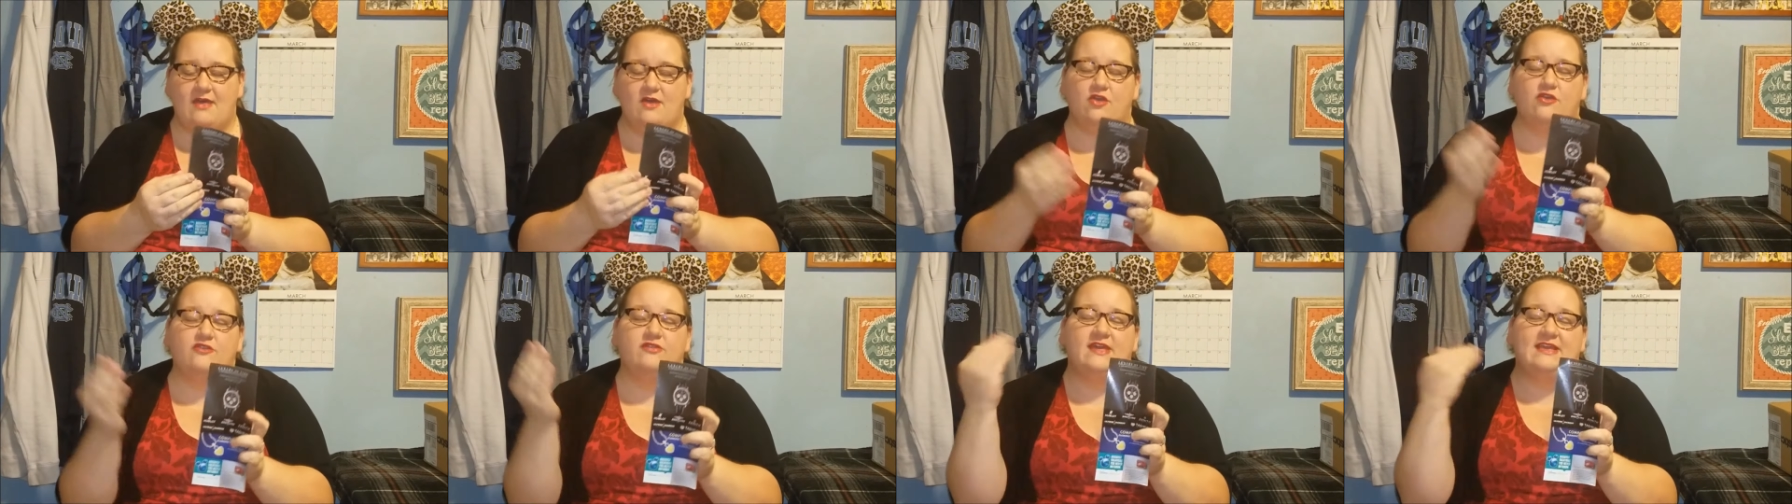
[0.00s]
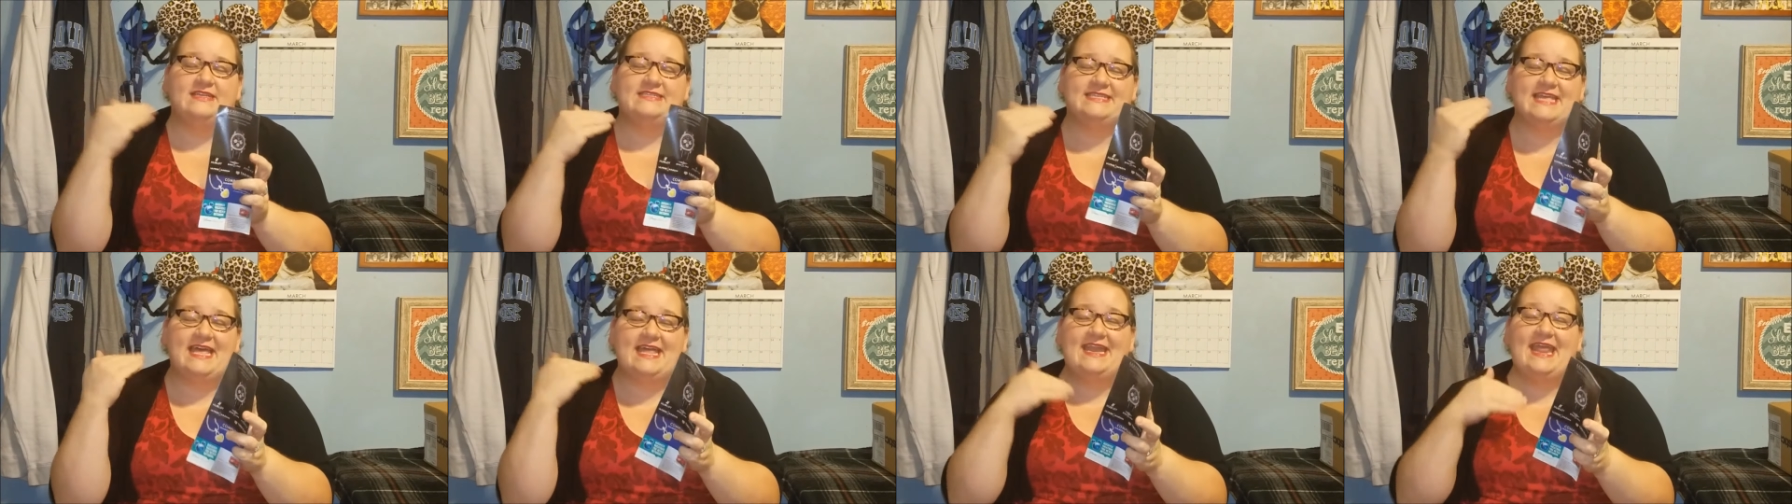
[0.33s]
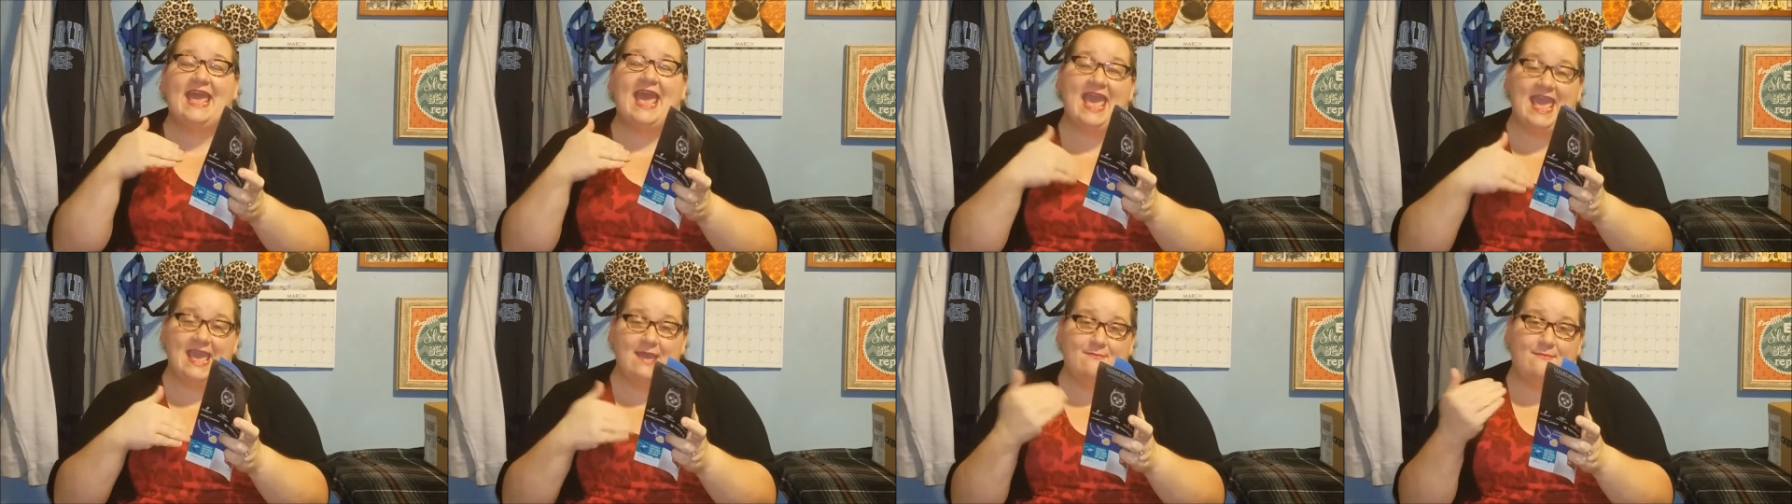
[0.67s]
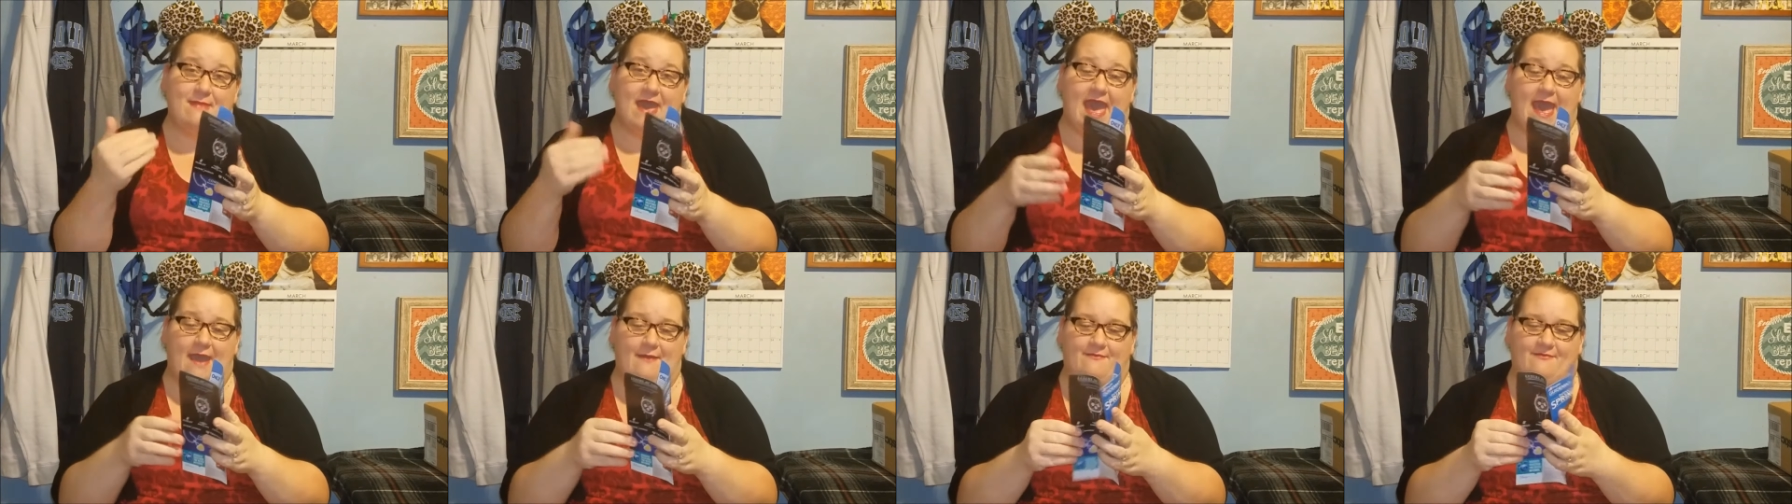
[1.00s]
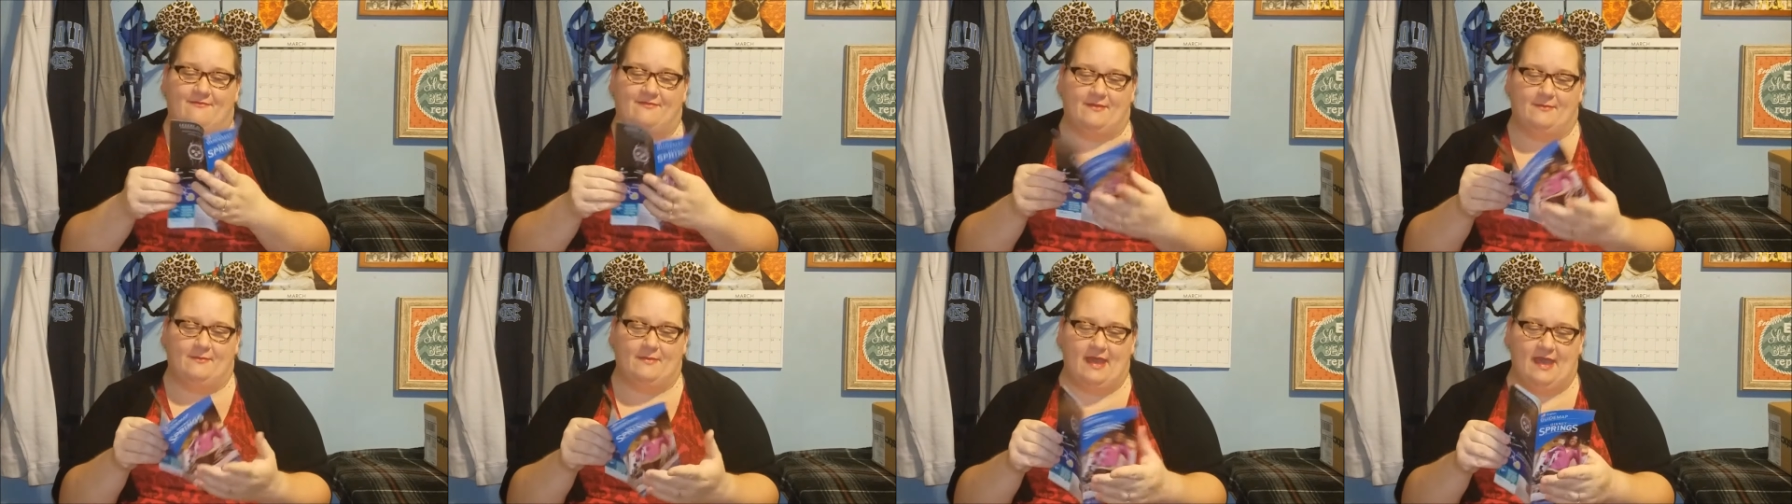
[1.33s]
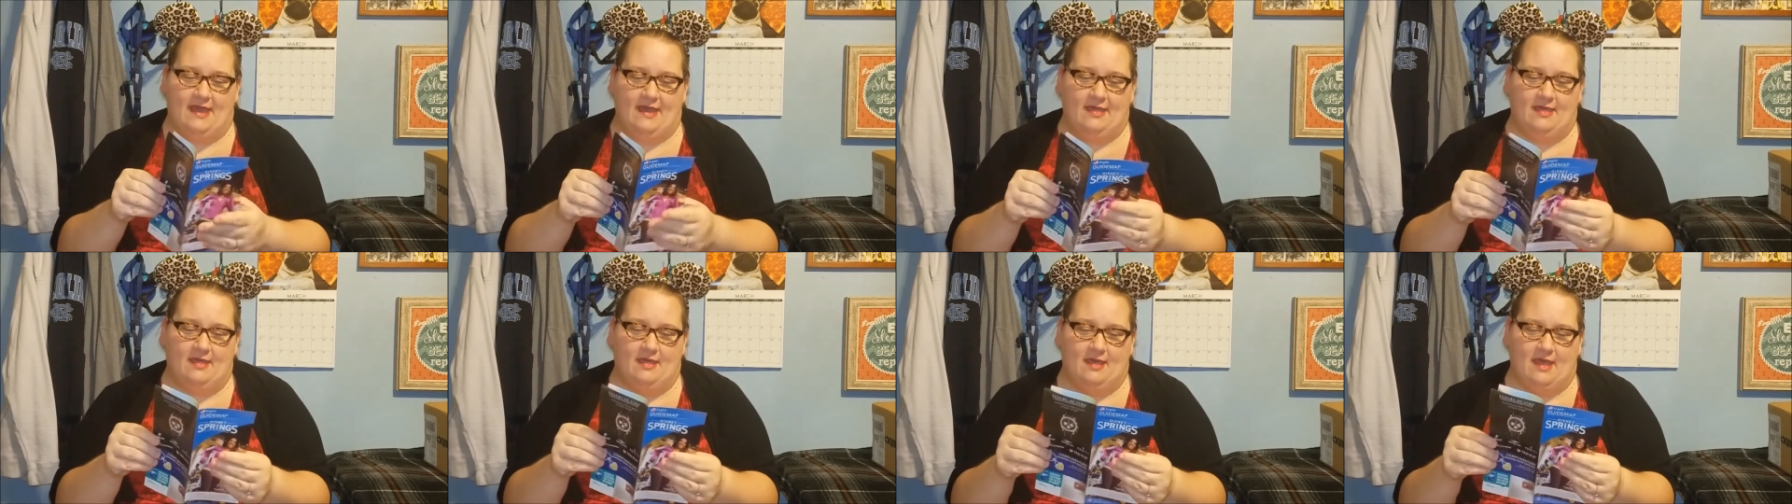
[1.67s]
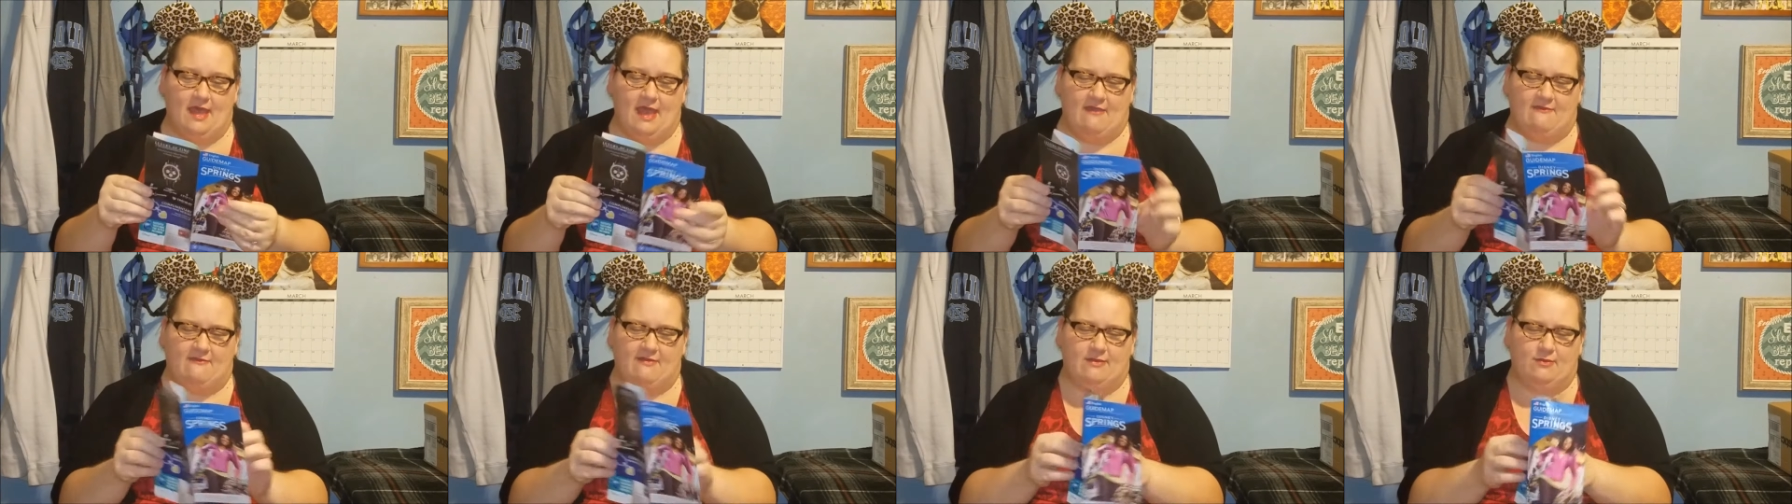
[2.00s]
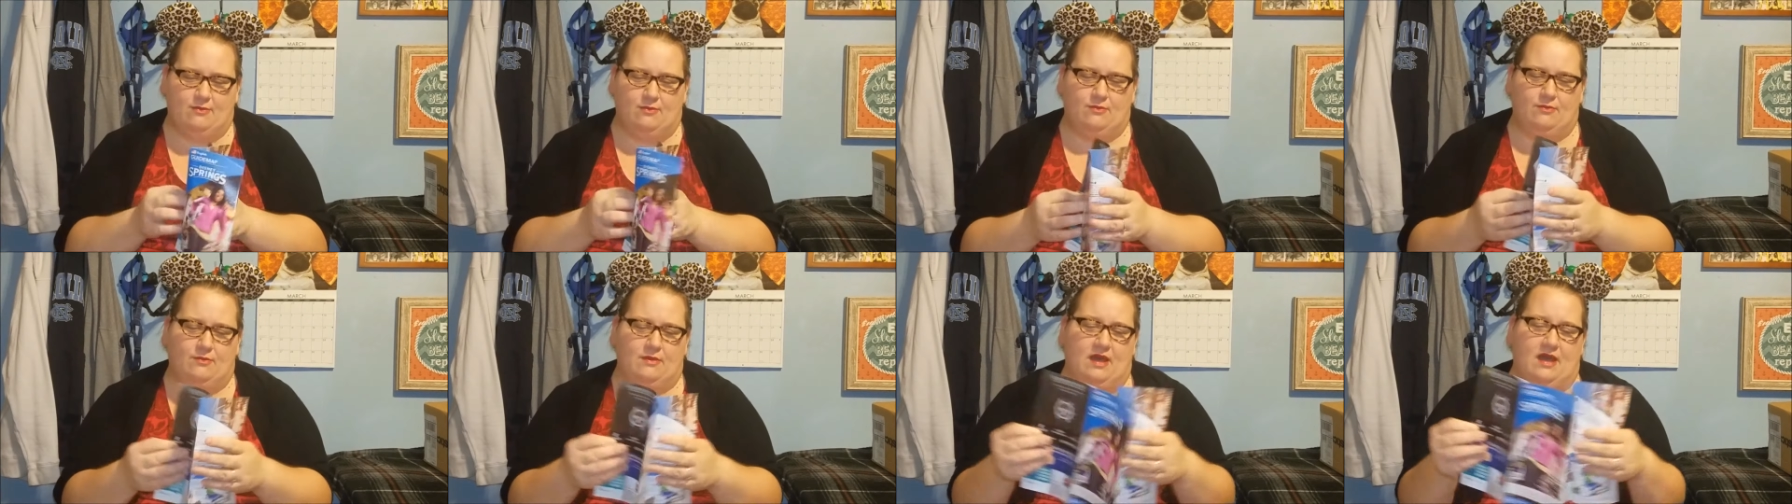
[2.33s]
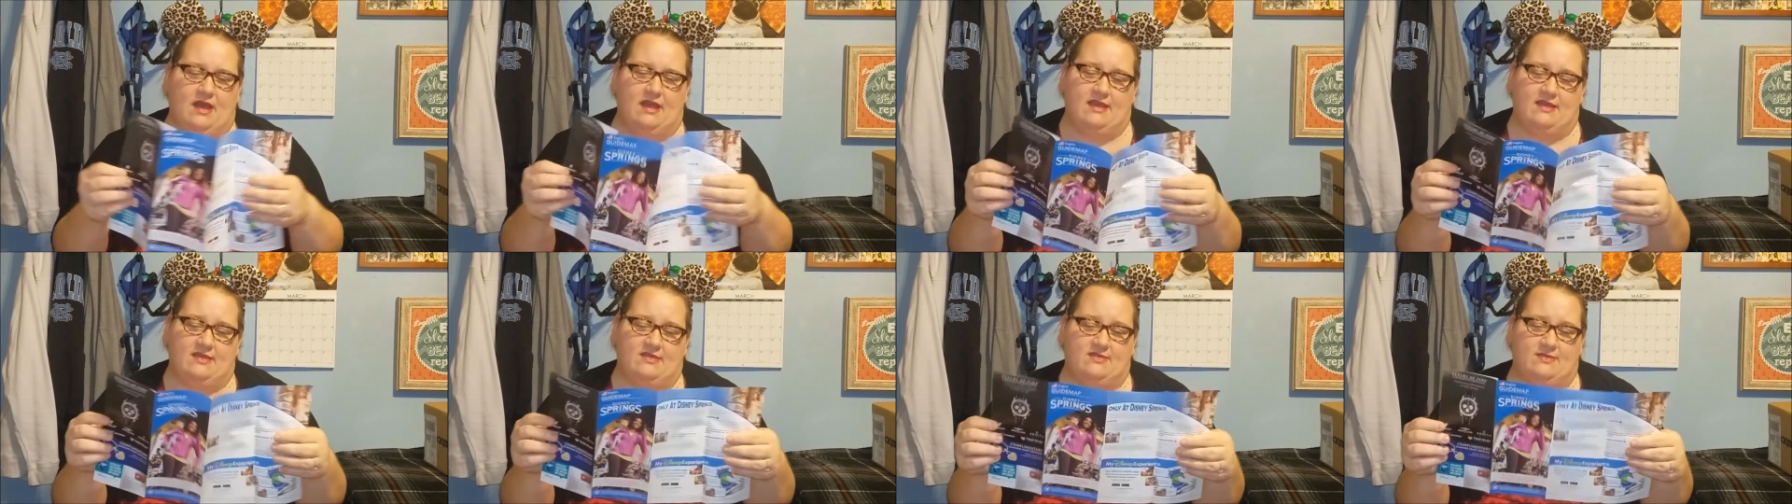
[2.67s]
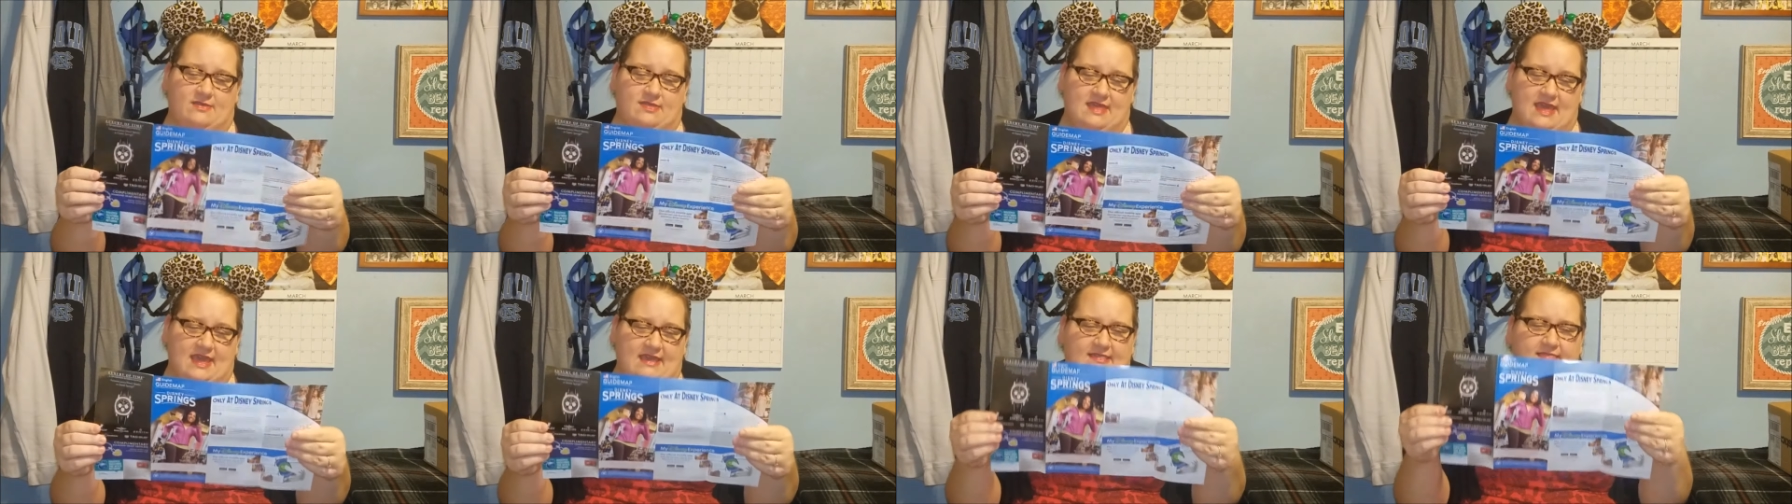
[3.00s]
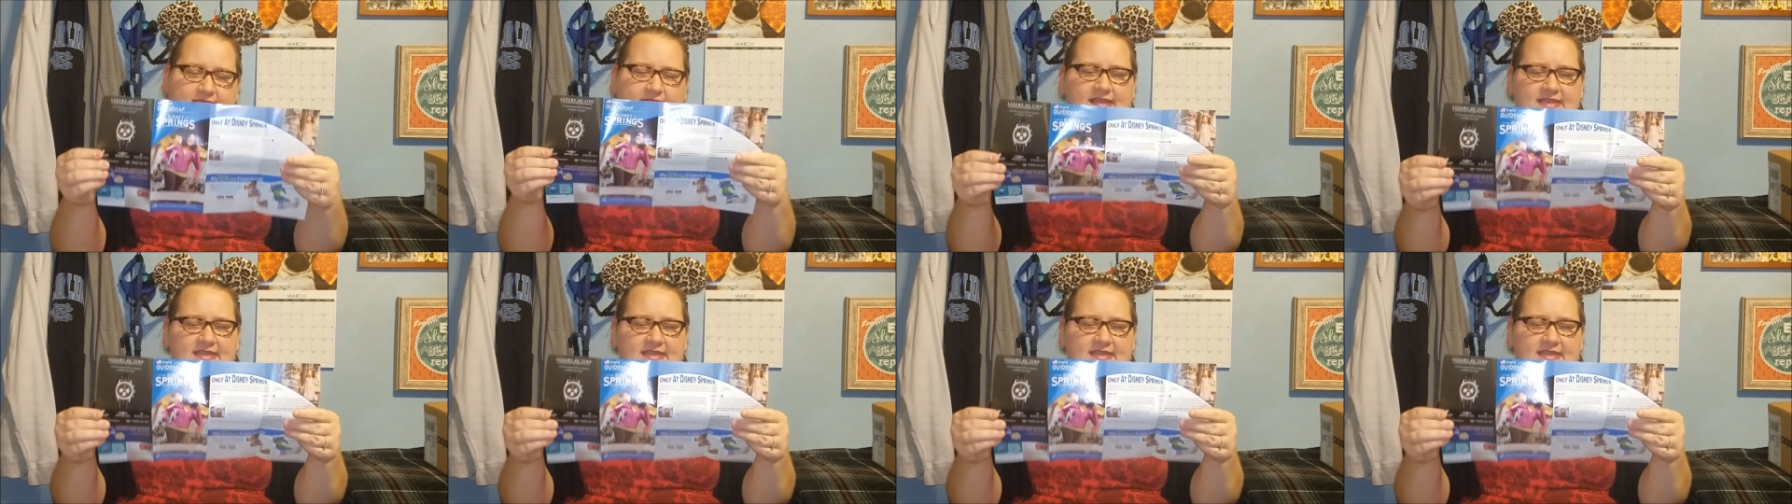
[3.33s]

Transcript: or they send a map from every ice thing.